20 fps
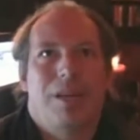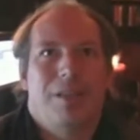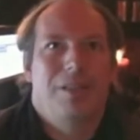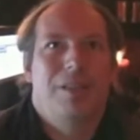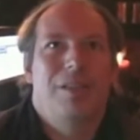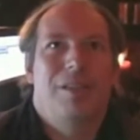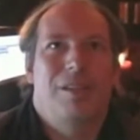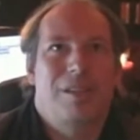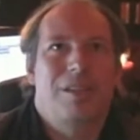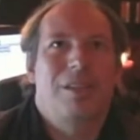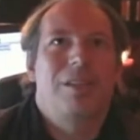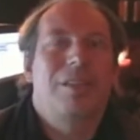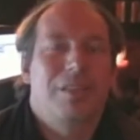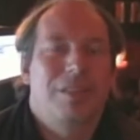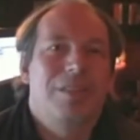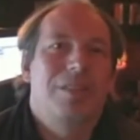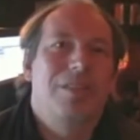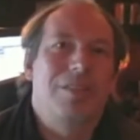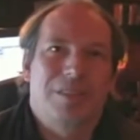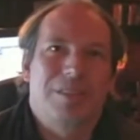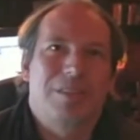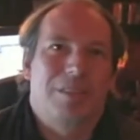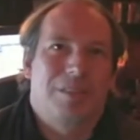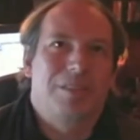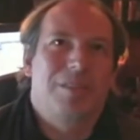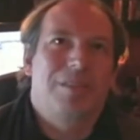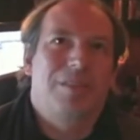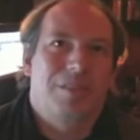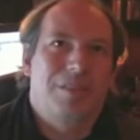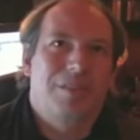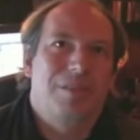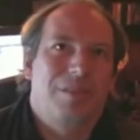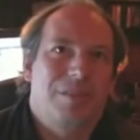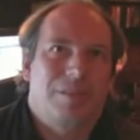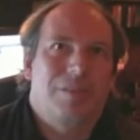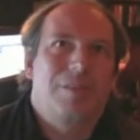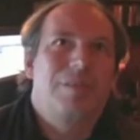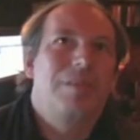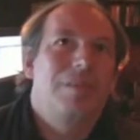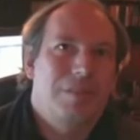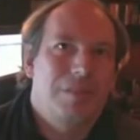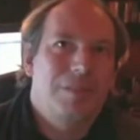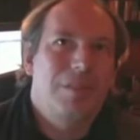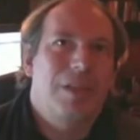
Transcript: want to walk into that theater and know nothing.